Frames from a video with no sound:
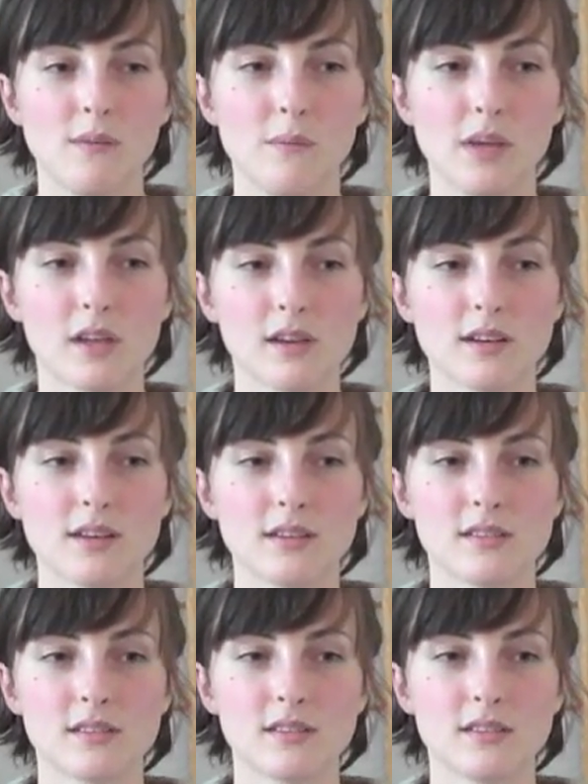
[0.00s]

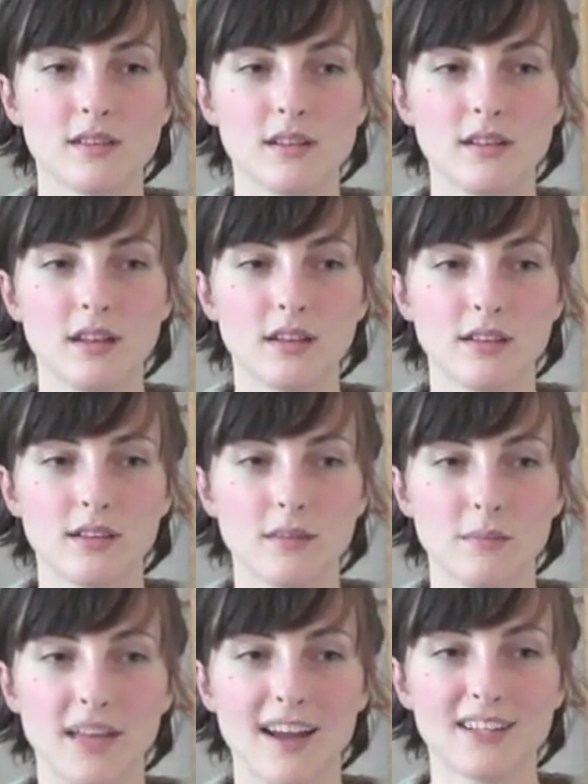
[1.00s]
because like the
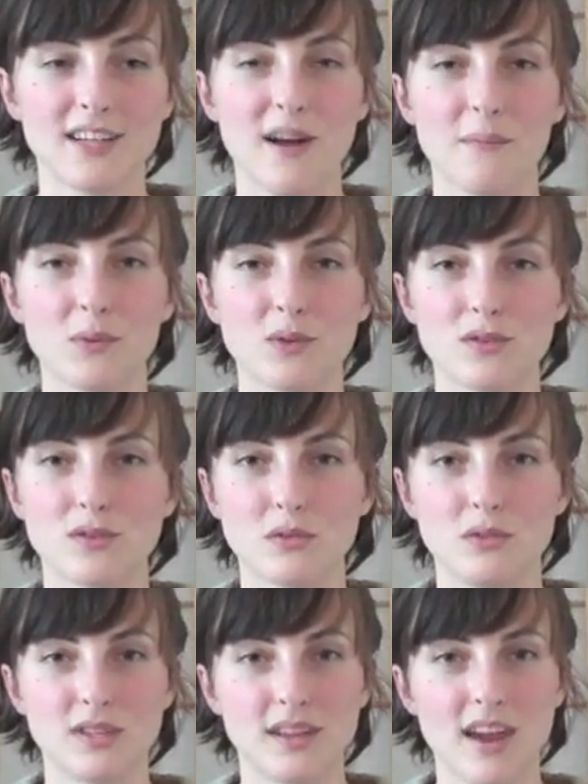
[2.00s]
blacktop was so
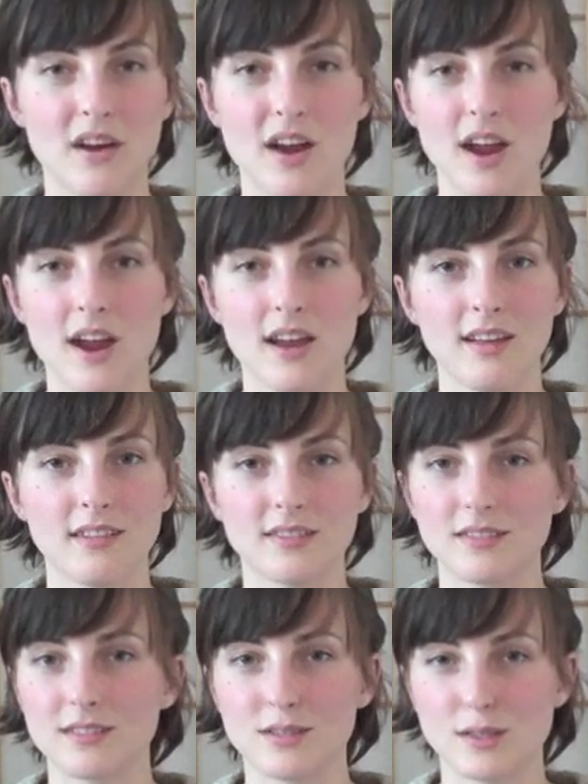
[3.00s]
scary,
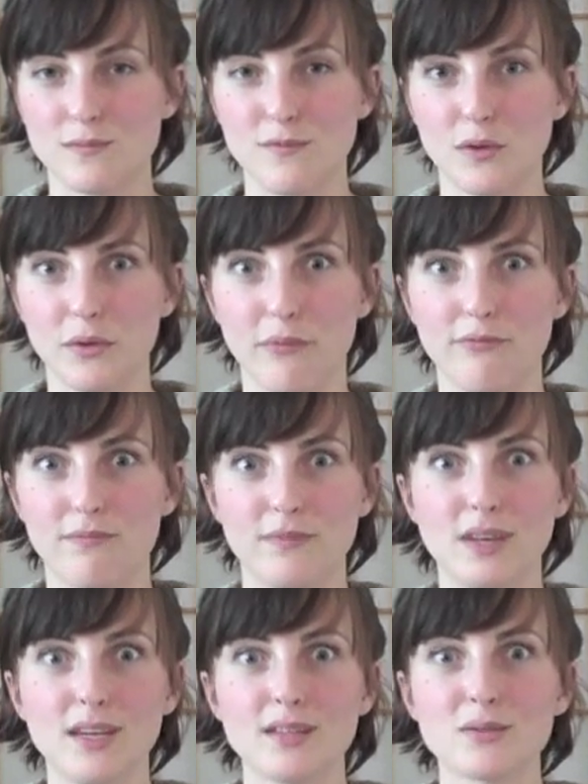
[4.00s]
just full of
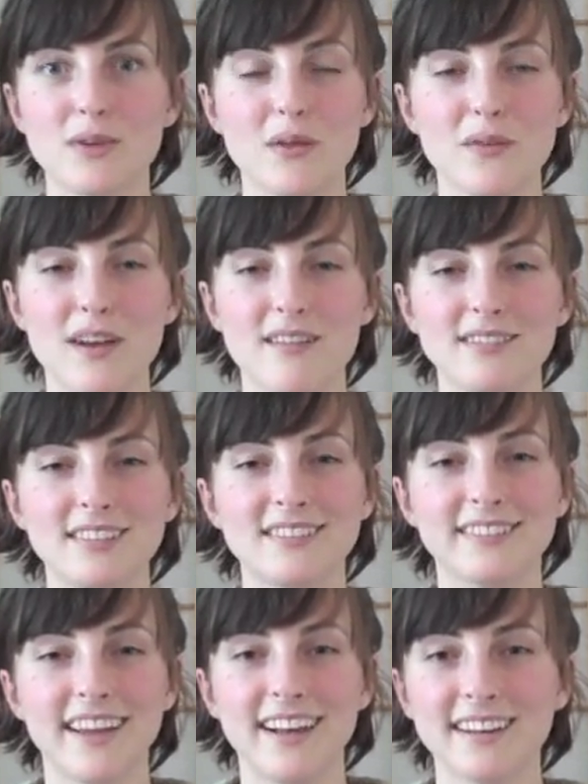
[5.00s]
kids running around,
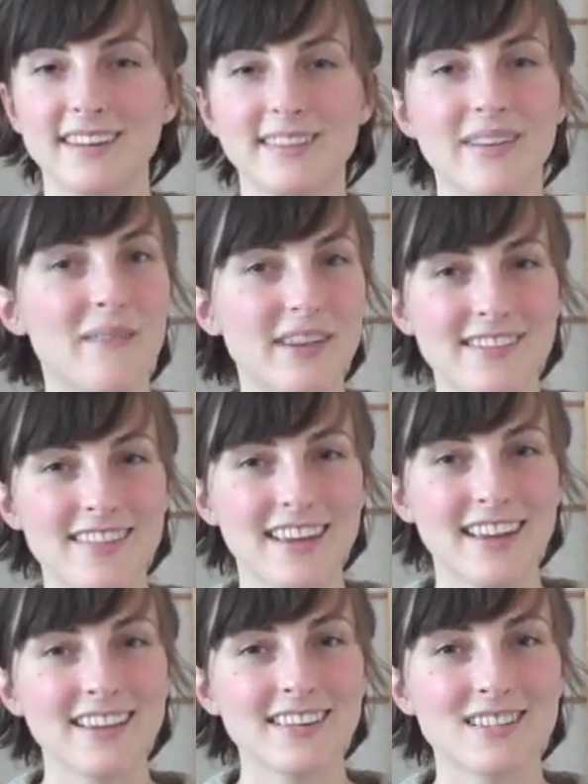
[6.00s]
and I didn't know any of the
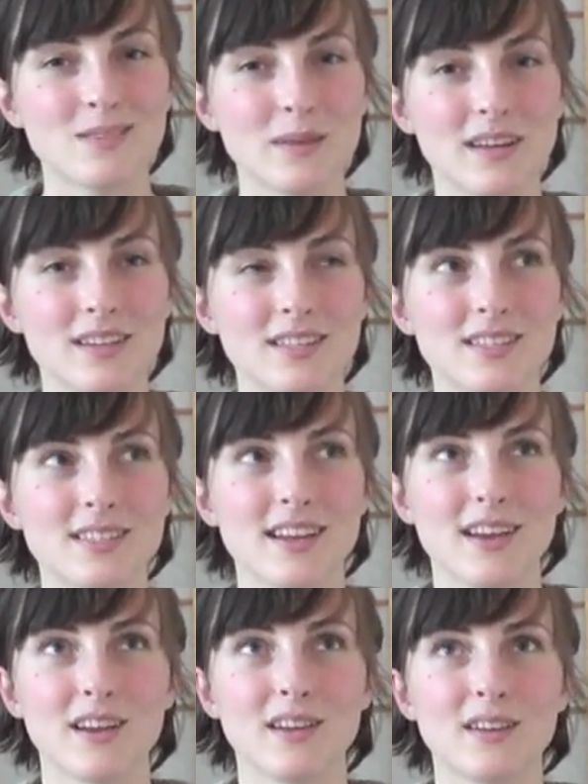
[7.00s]
kids because
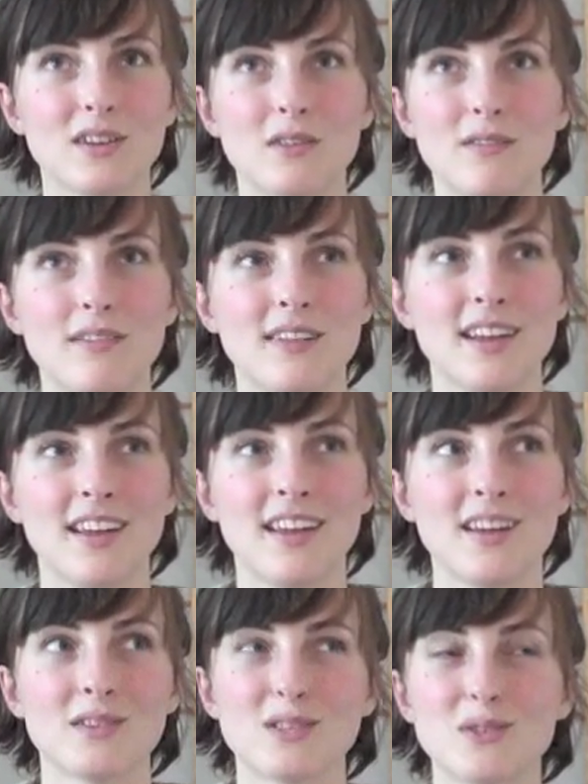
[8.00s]
I
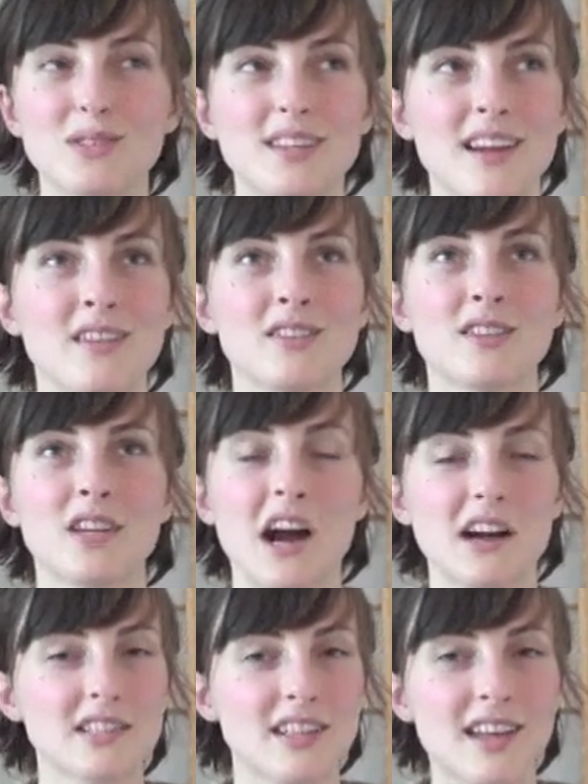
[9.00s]
was too scared to
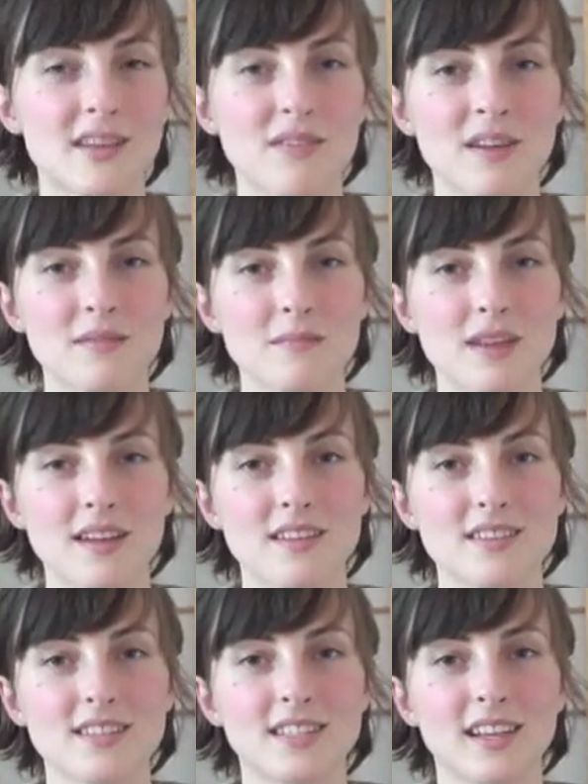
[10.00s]
talk to any of them,
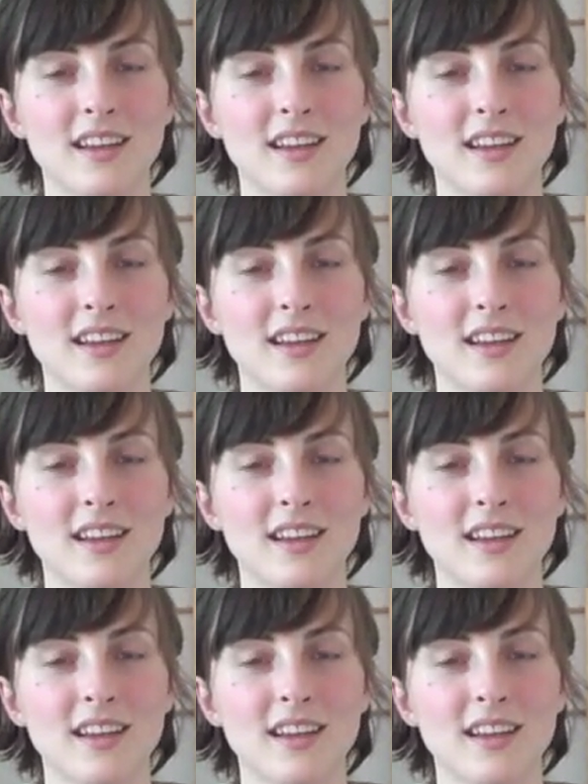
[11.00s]
and